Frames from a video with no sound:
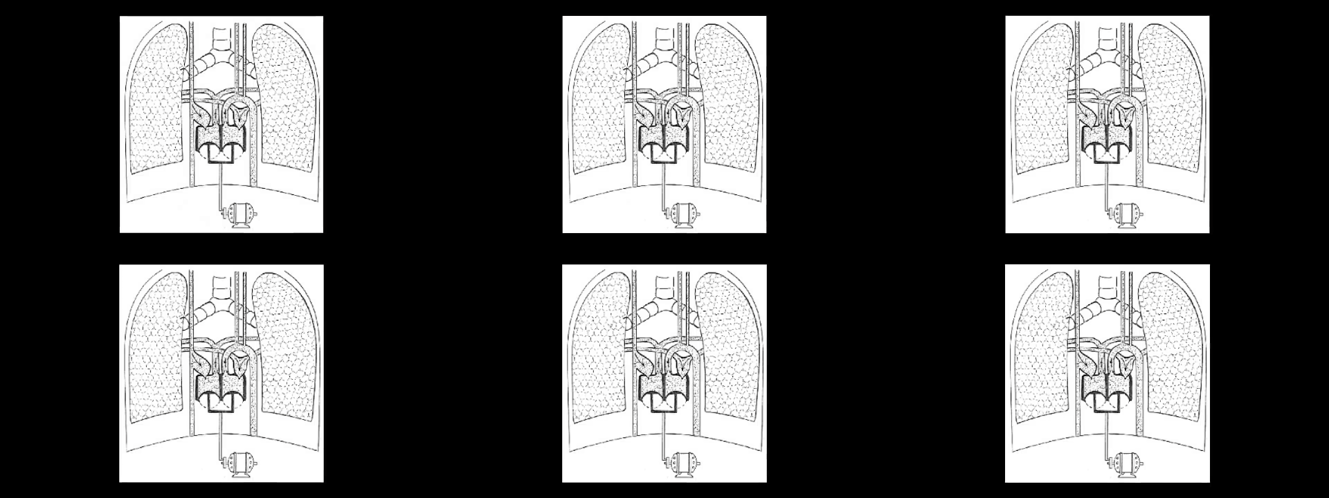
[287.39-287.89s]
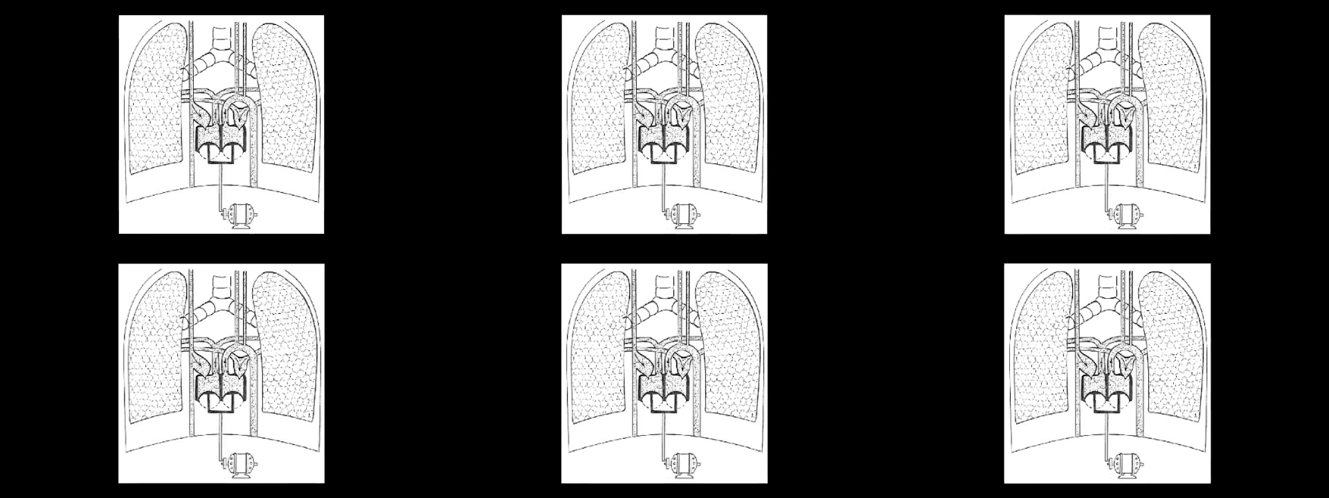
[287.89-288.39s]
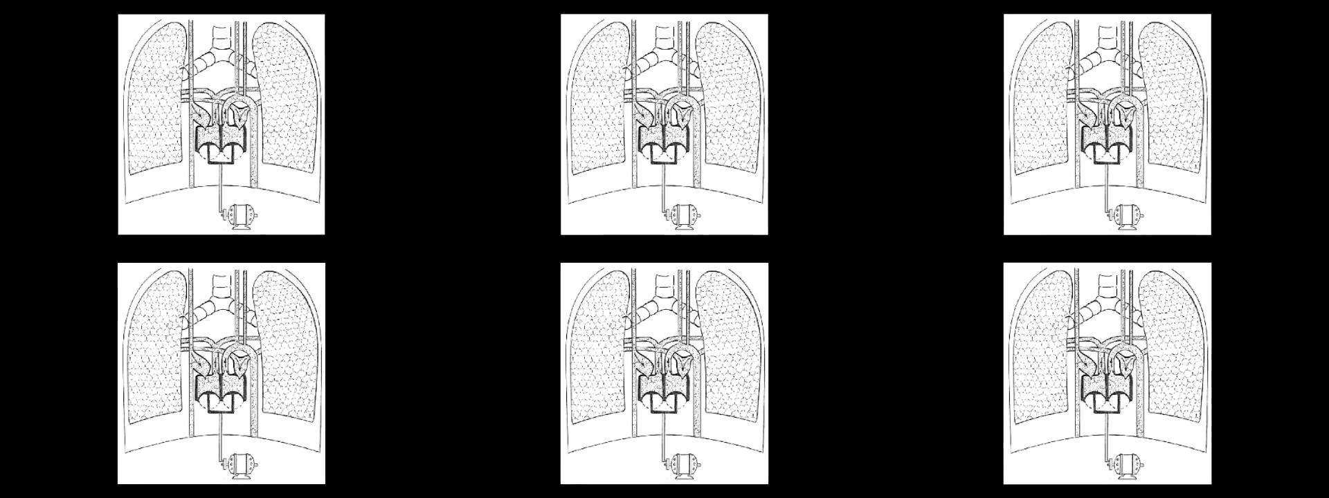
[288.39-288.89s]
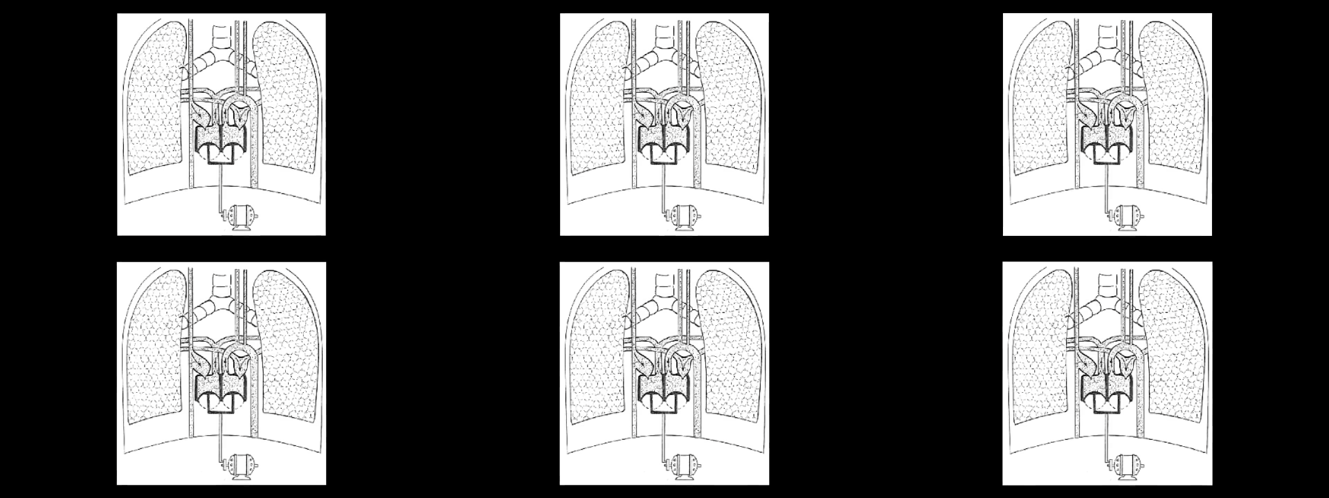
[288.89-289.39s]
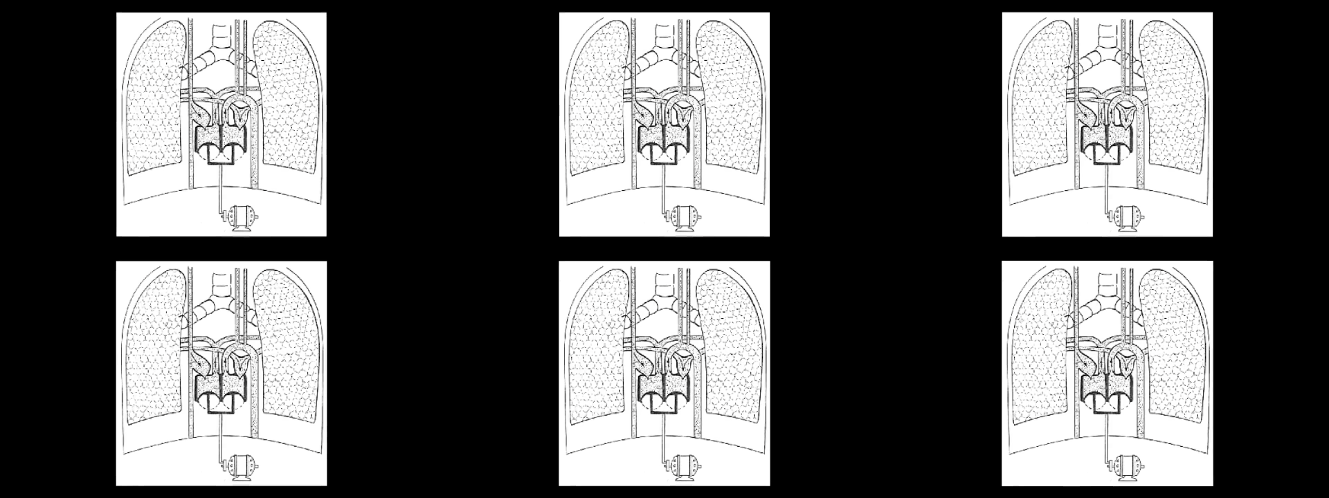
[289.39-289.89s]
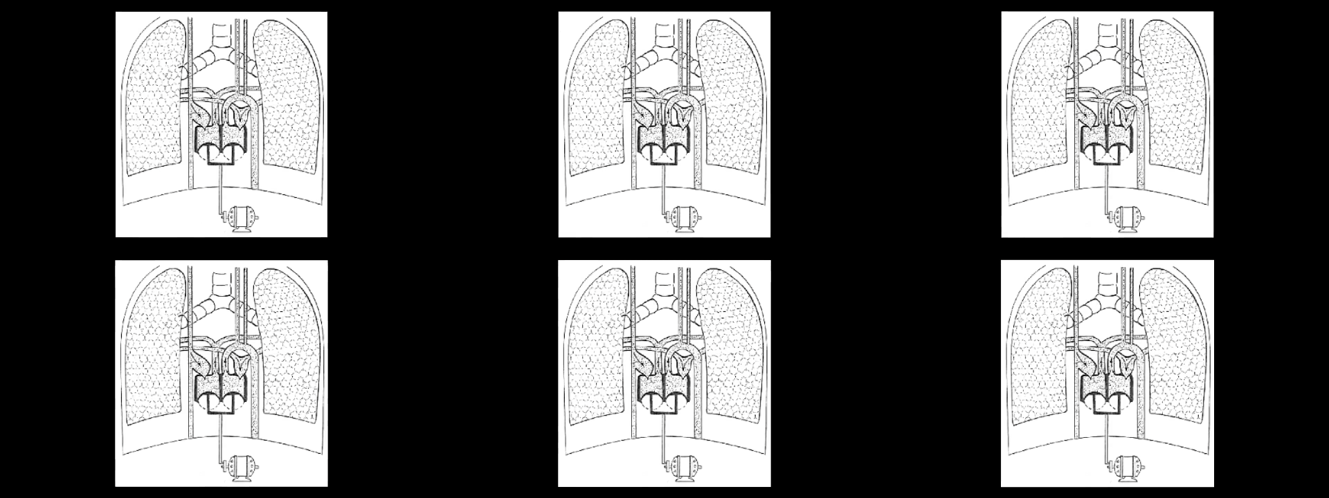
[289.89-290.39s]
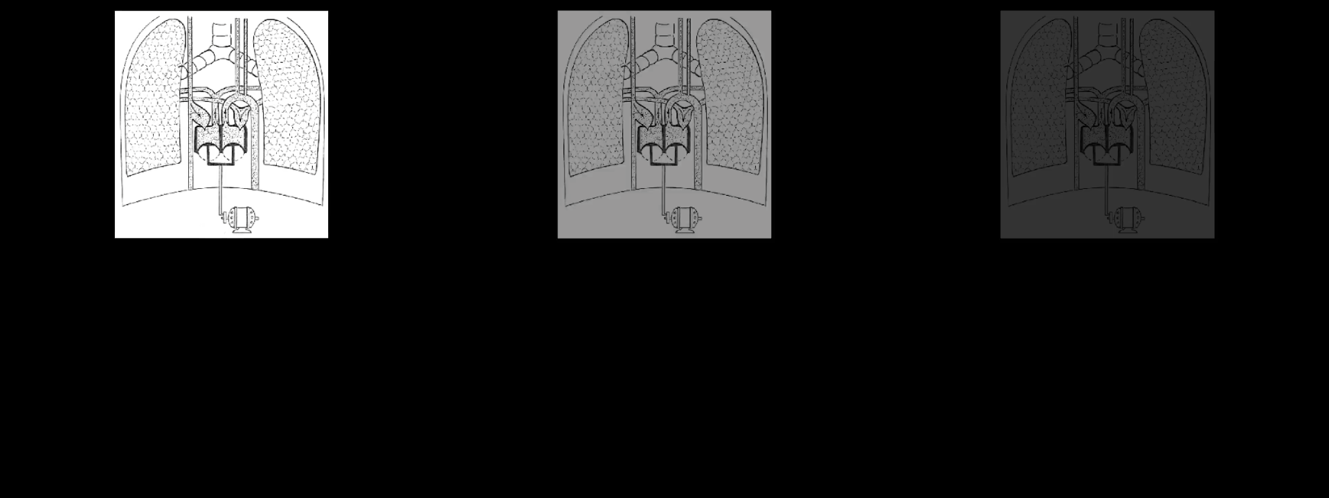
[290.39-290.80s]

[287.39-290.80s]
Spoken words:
[unreadable: no face in view]